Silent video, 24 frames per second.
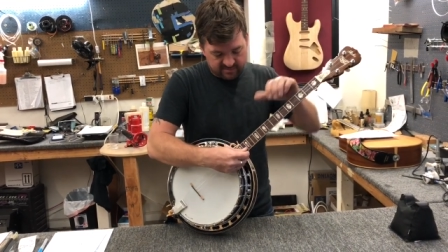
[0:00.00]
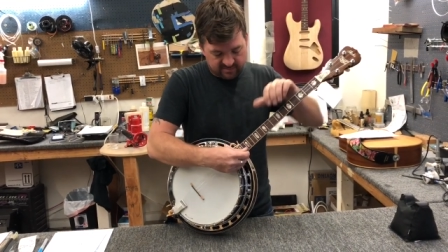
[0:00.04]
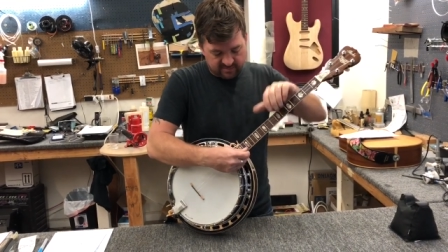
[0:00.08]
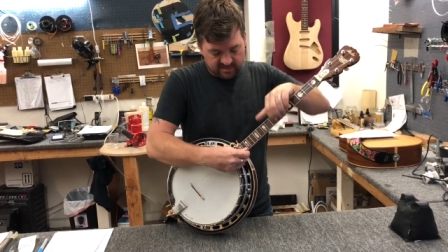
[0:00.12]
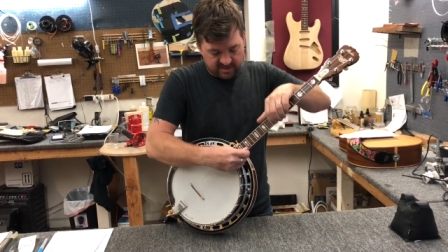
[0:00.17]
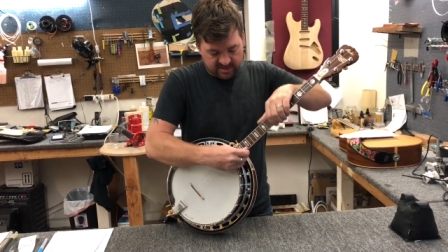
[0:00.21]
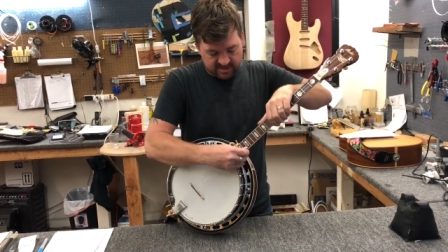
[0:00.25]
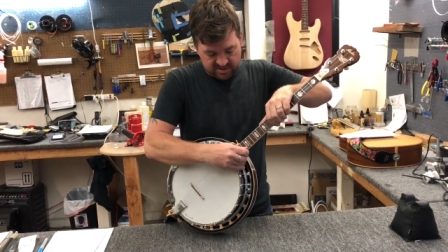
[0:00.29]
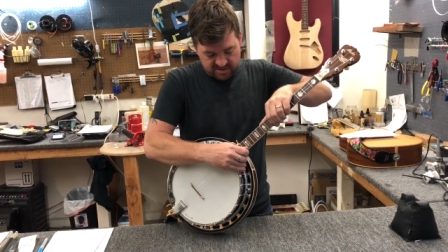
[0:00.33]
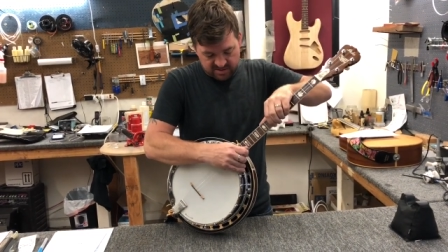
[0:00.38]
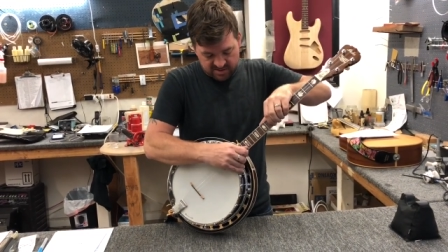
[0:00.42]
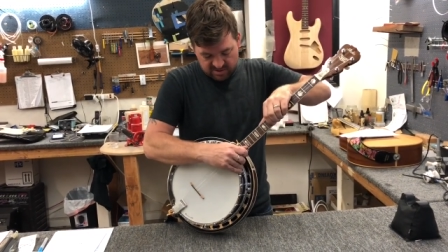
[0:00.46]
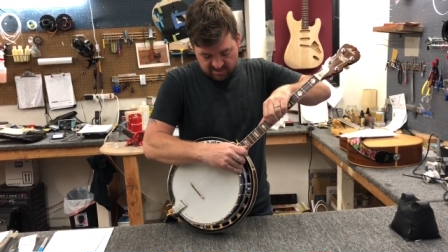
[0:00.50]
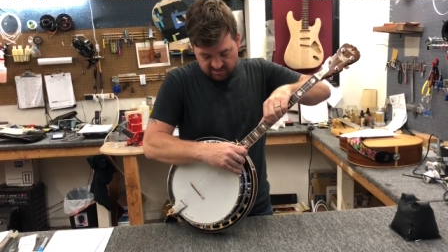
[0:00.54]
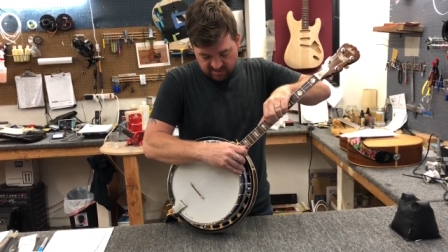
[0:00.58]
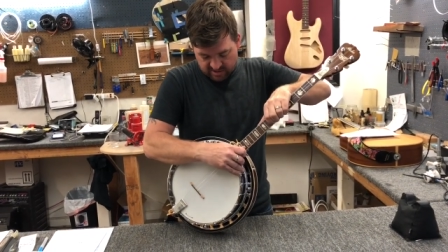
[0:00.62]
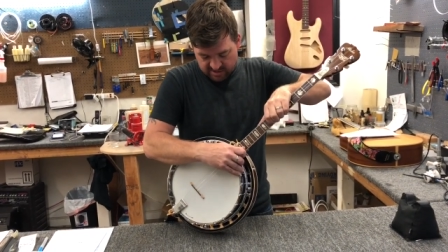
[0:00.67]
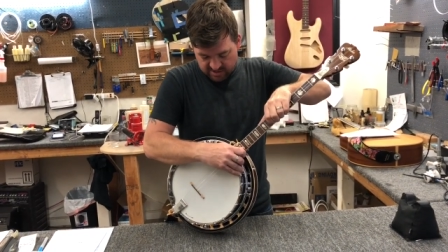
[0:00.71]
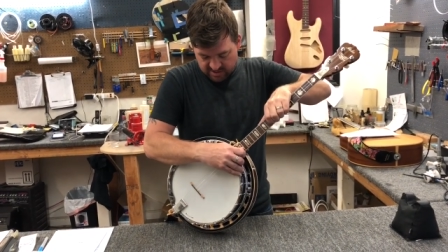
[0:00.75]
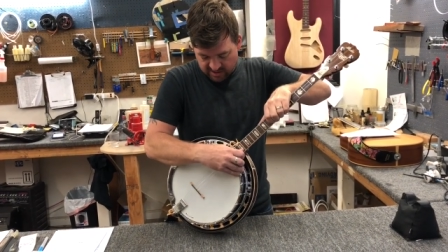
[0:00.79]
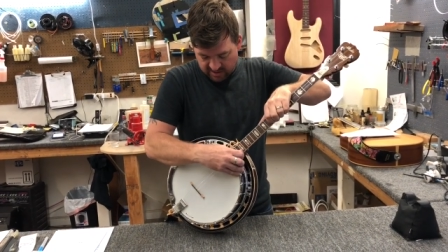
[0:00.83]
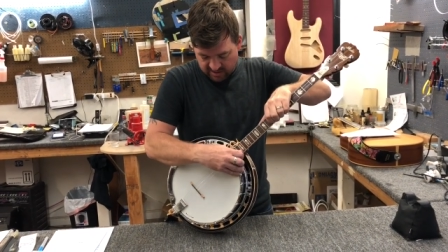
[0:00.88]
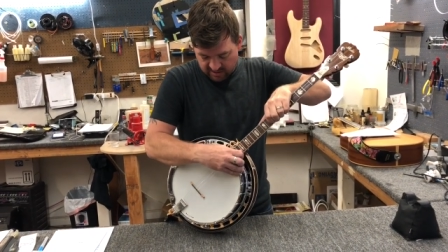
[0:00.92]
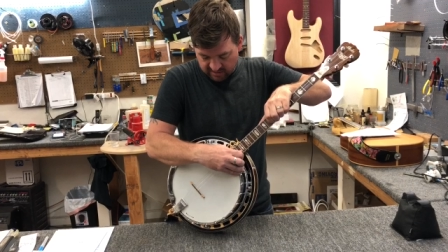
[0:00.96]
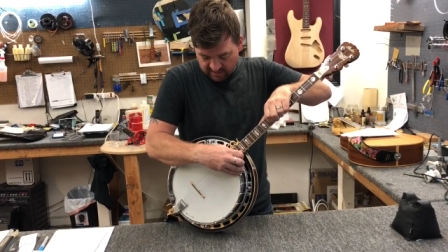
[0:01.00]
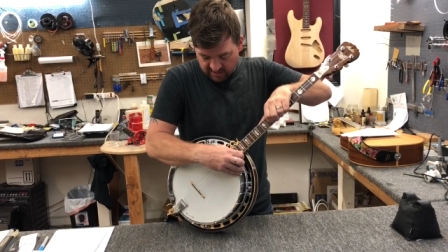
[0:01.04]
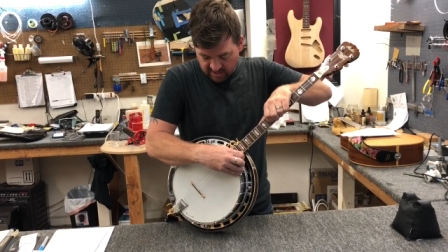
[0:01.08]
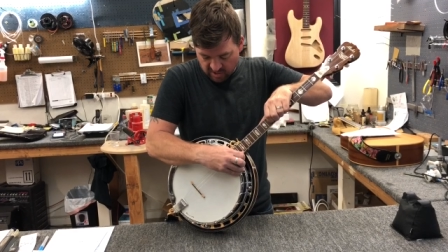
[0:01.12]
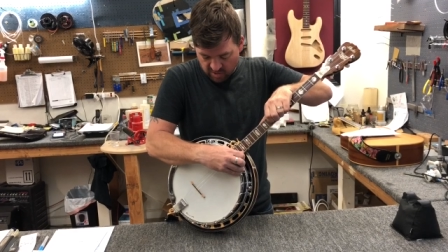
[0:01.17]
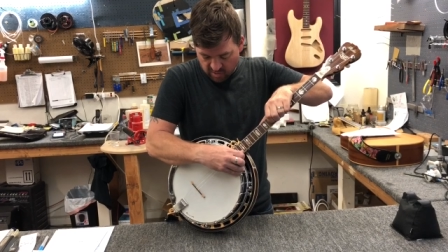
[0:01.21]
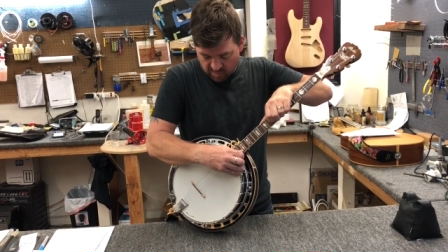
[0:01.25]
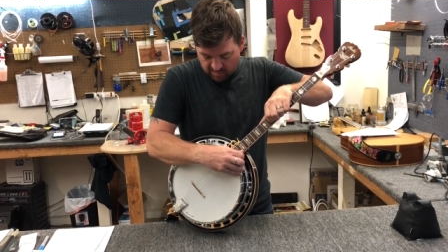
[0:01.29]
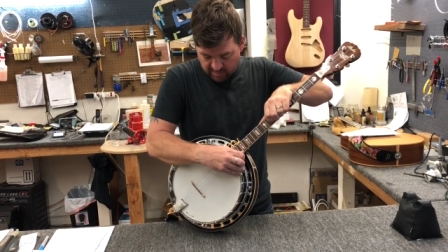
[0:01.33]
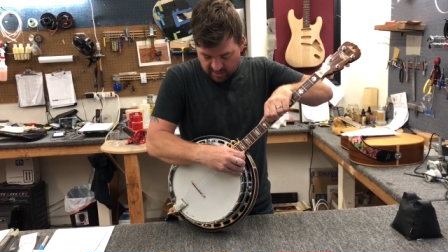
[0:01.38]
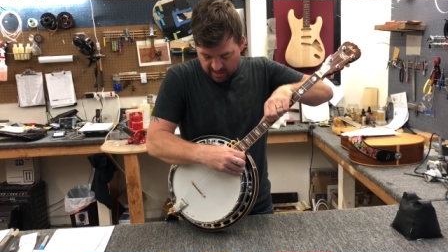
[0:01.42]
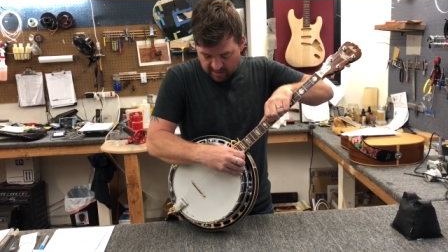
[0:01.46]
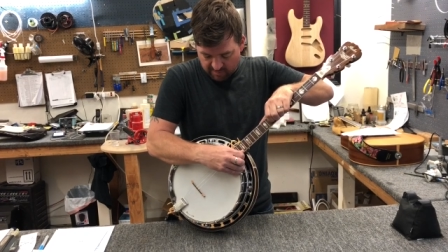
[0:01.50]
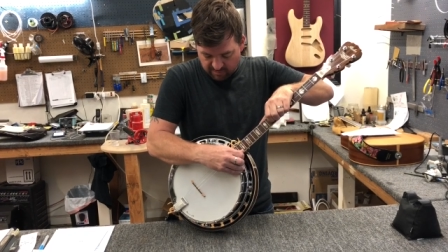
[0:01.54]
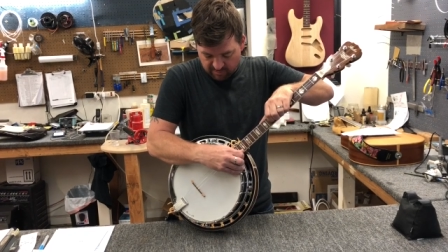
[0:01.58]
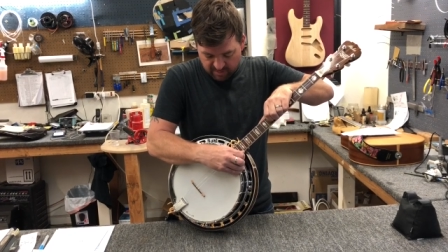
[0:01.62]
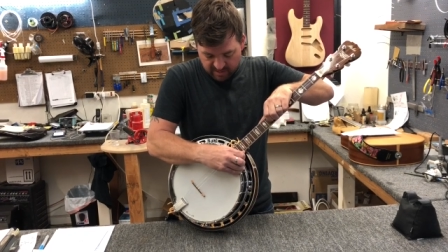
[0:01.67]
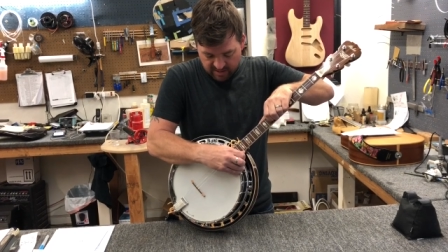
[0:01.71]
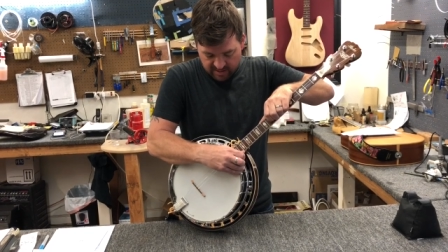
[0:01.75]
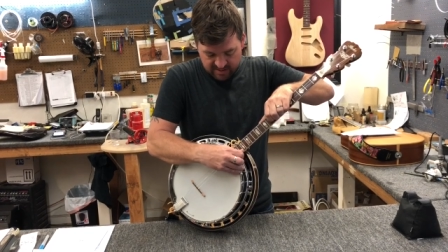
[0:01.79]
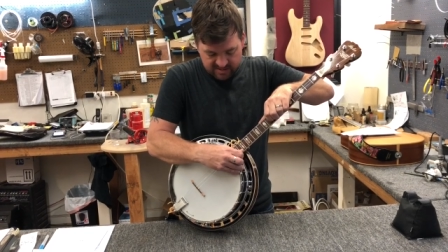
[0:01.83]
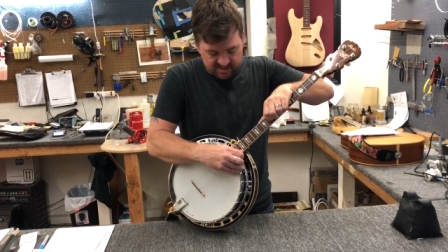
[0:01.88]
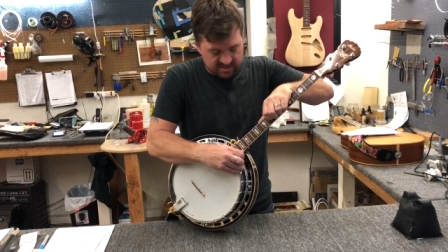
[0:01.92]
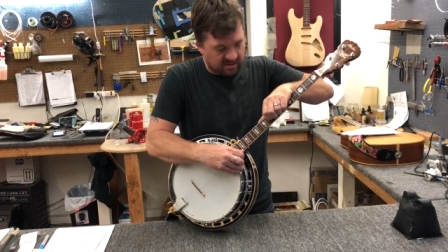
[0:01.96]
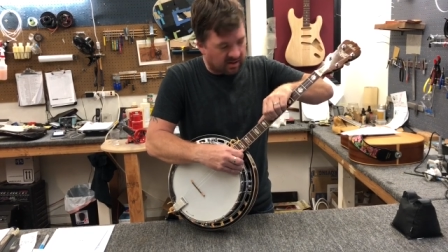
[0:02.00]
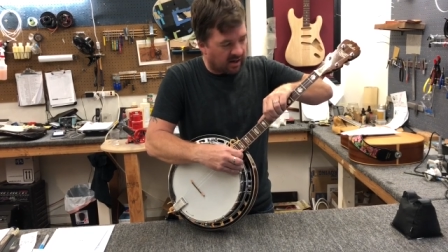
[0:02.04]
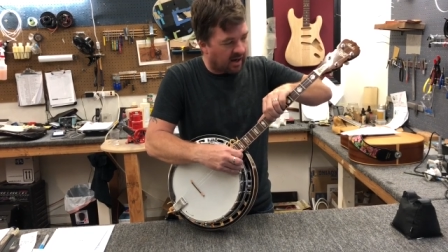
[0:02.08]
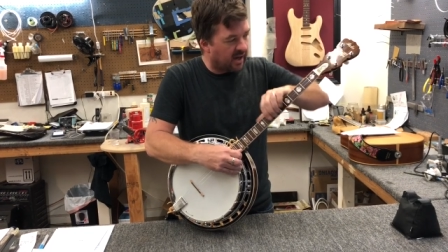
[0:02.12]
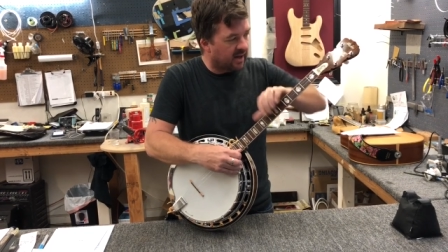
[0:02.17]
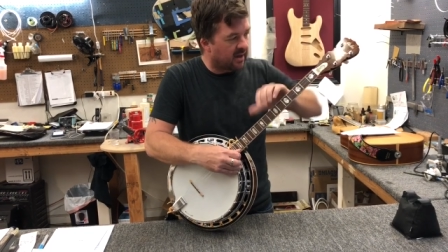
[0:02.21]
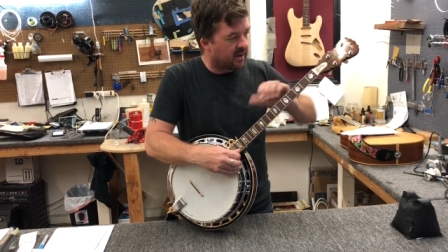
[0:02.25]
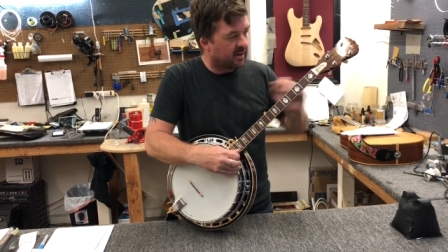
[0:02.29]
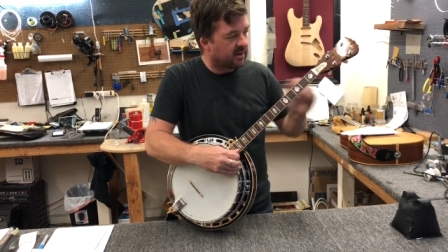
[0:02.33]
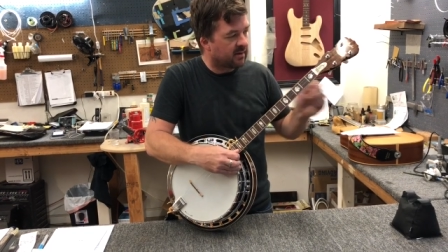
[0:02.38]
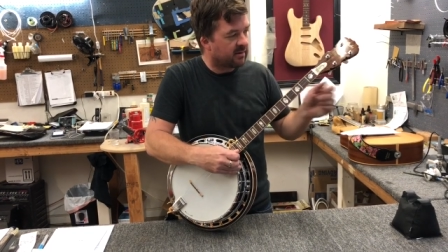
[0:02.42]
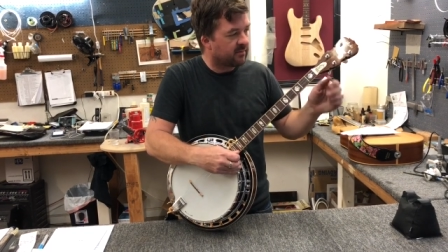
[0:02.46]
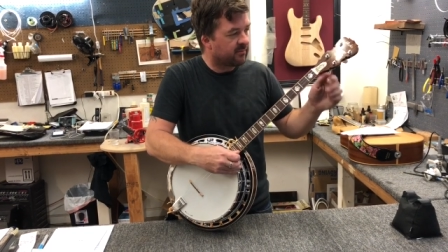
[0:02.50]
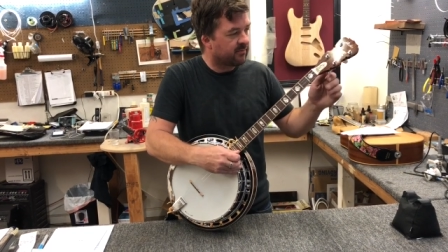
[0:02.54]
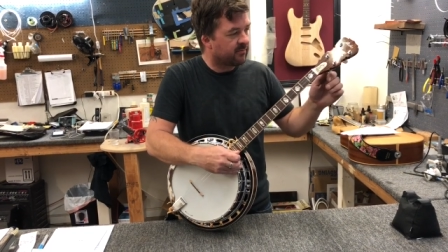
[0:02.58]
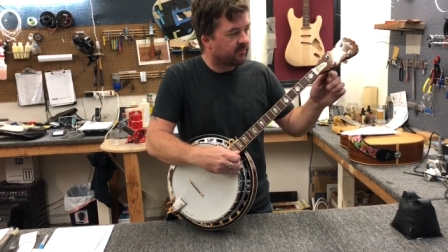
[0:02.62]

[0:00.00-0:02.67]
This is stretching a little bit, but it's not